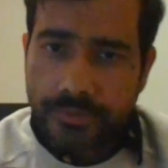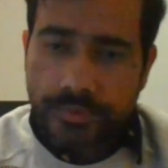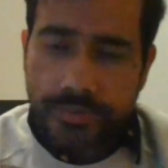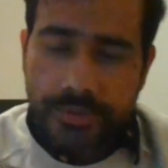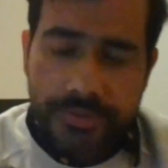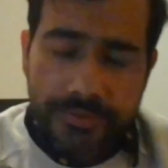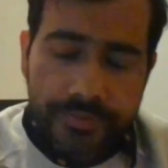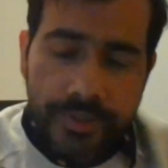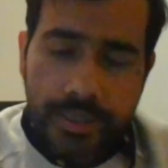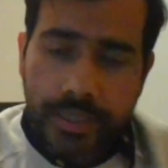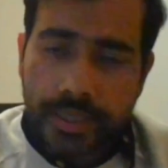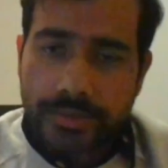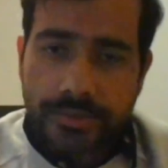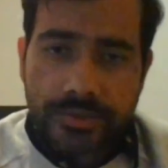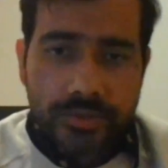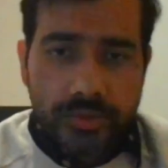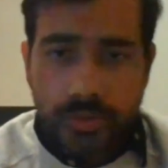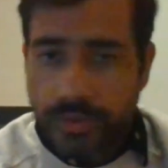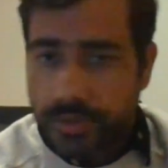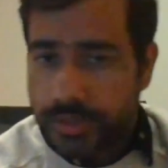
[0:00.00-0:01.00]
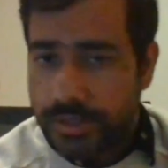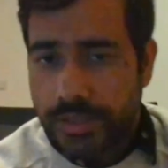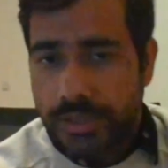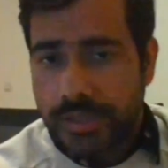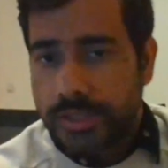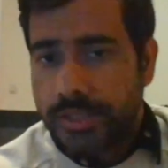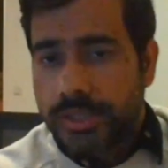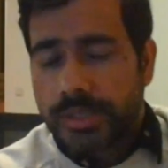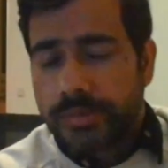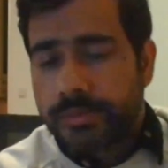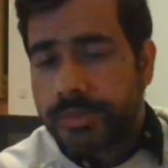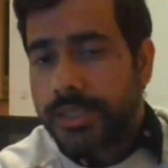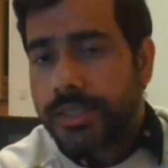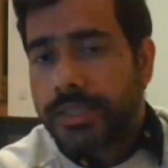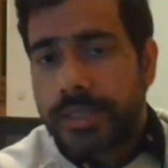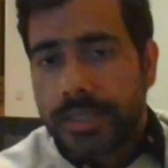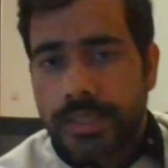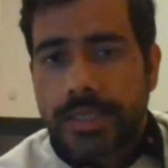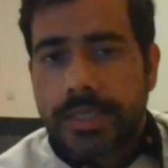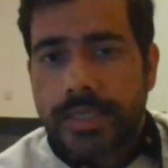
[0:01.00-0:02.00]
France, or in
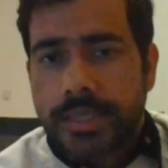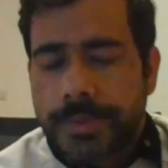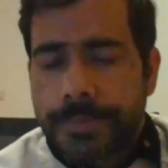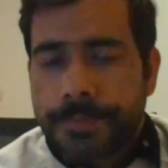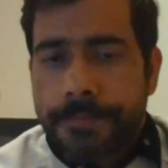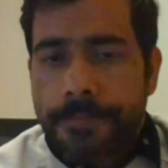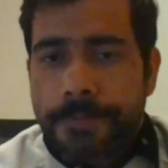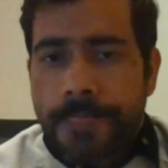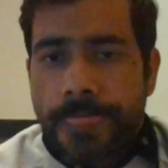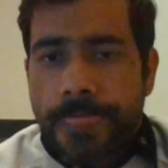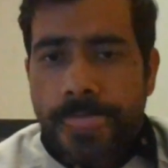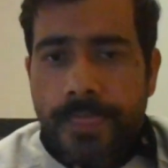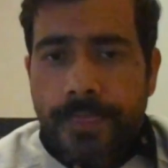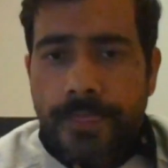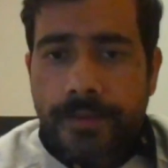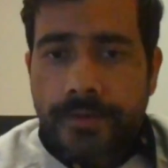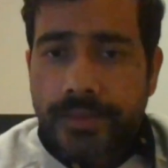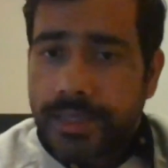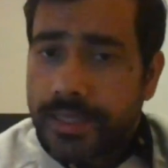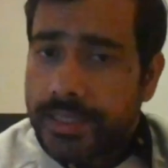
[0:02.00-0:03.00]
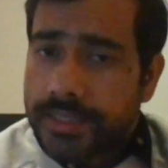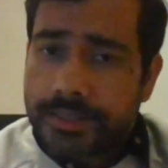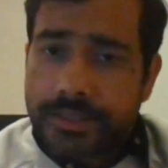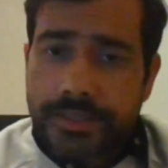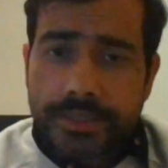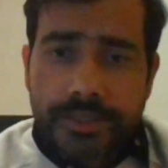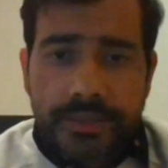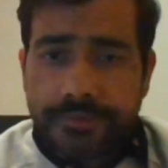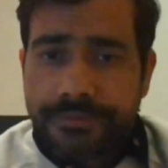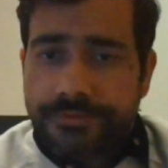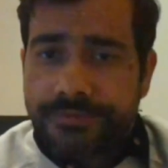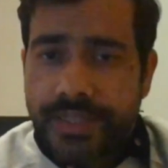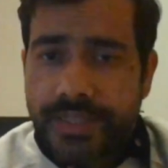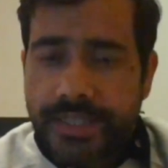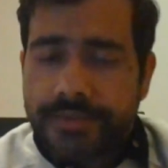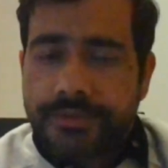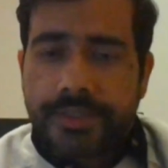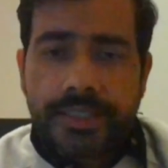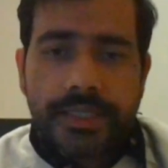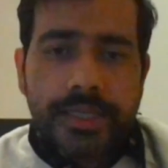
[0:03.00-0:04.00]
Germany, the tax rates are
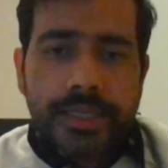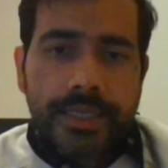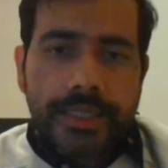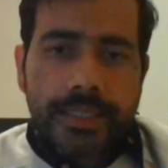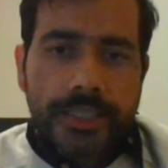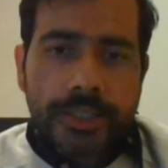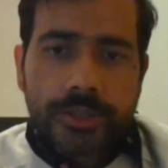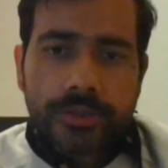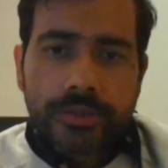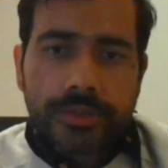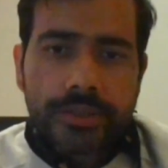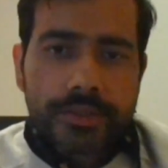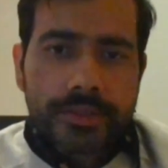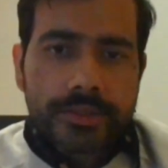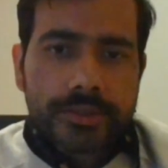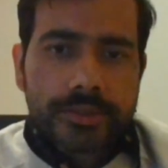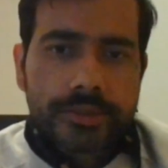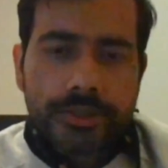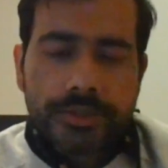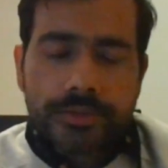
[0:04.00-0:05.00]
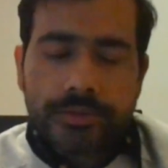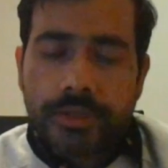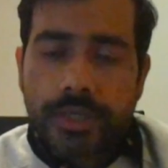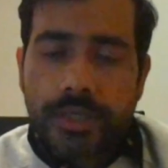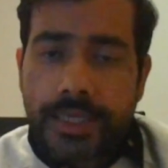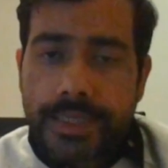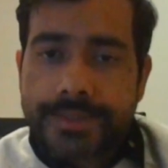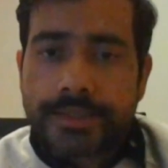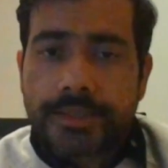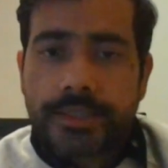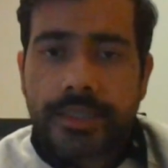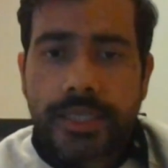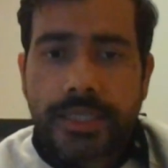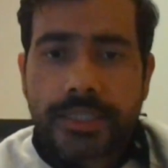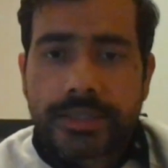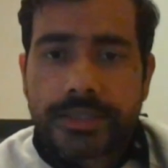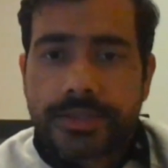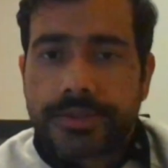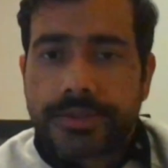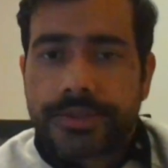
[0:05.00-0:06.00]
very, very high actually. You know, the highest
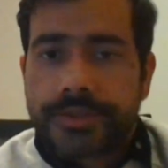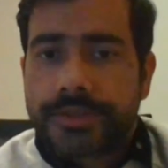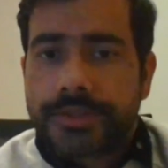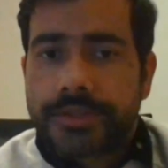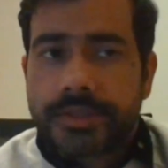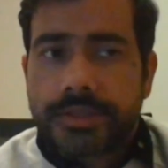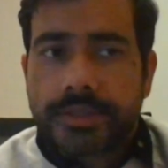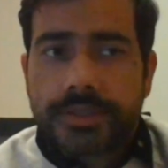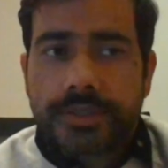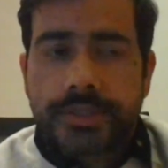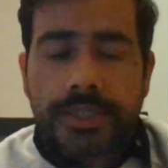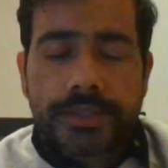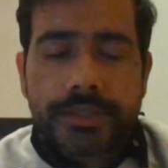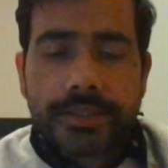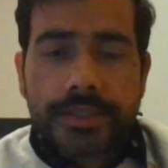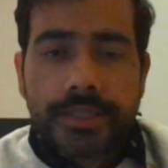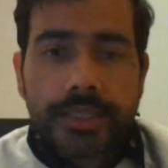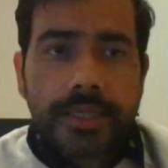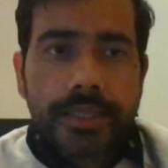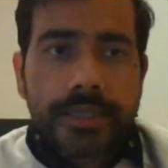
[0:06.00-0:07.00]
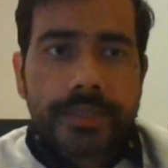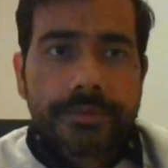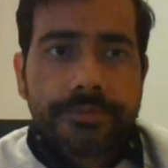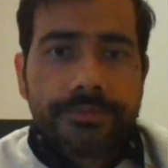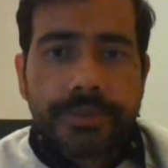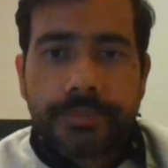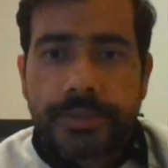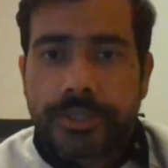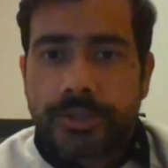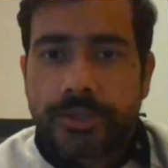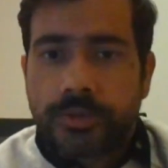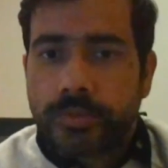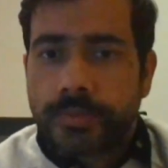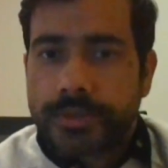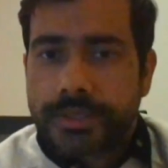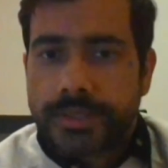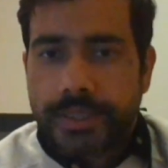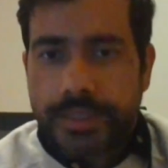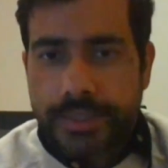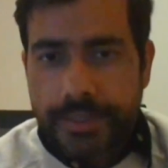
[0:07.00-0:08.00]
tax rates are like
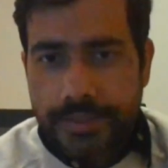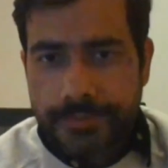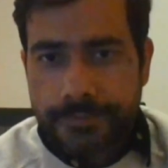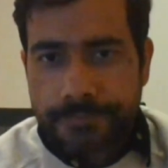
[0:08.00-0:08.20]
52%.